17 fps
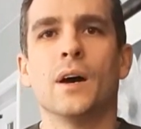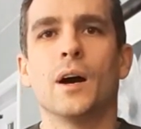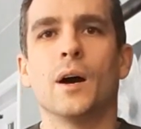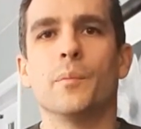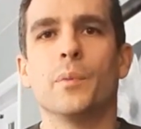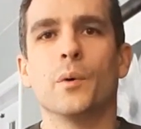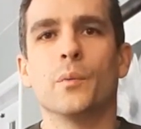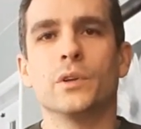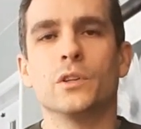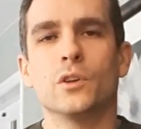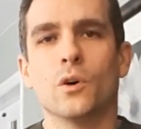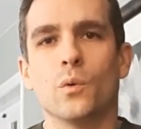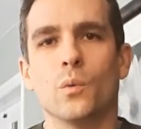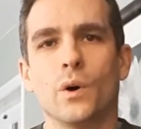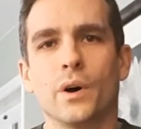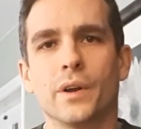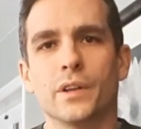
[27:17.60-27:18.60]
Uh, but we
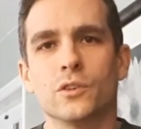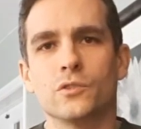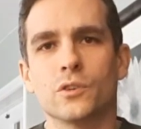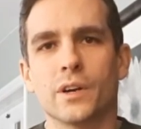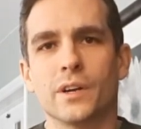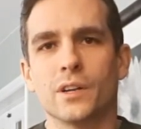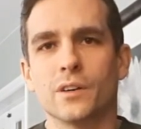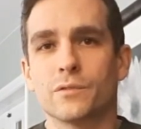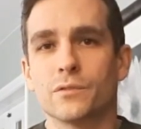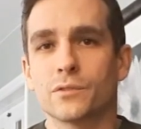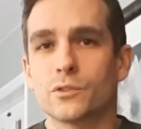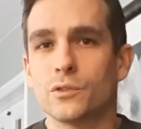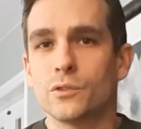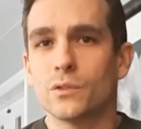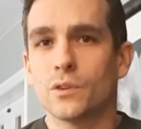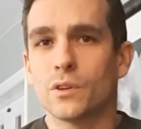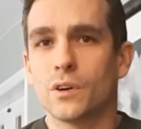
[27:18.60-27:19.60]
don't want to dry it out for
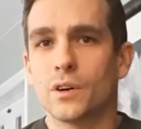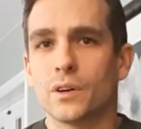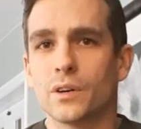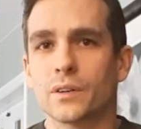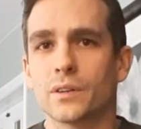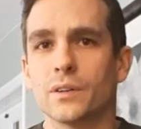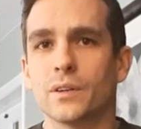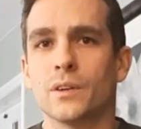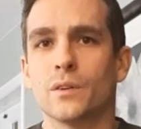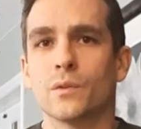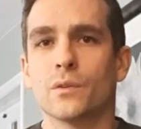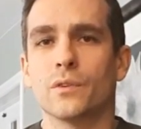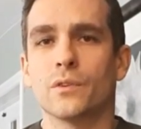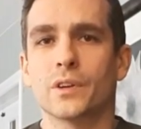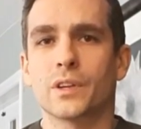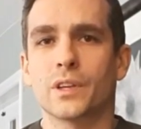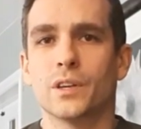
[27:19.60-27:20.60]
too long in
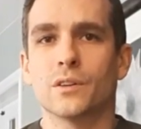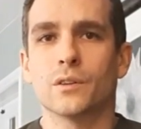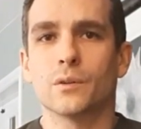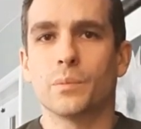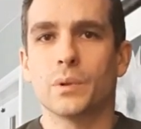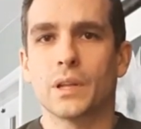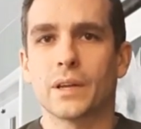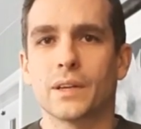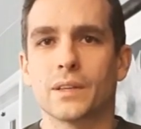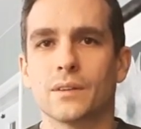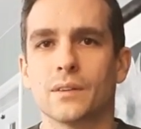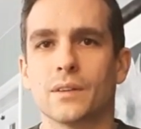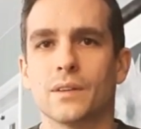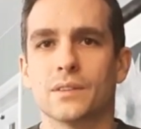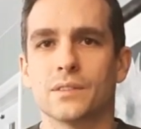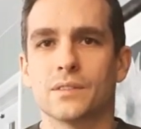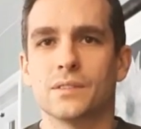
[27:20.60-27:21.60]
order to kill the plant
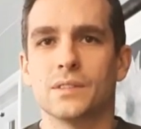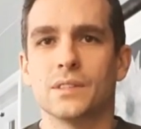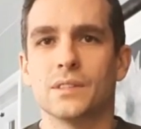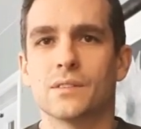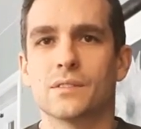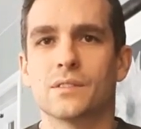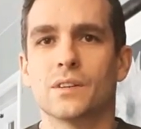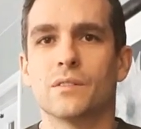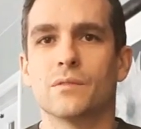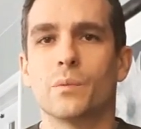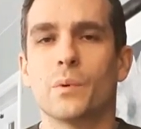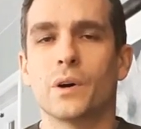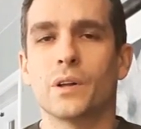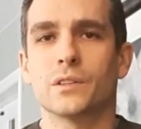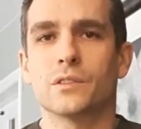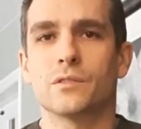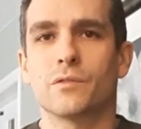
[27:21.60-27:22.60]
and the seed itself
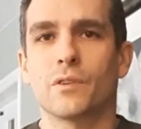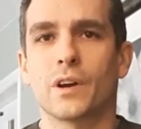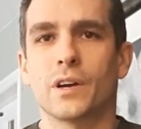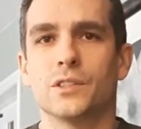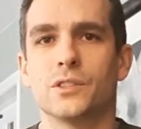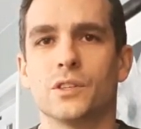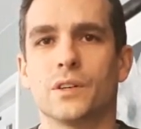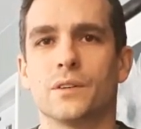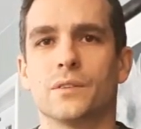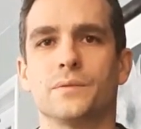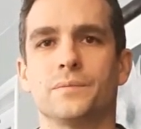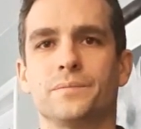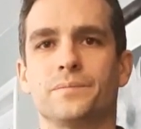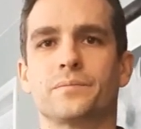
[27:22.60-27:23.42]
while it's fragile.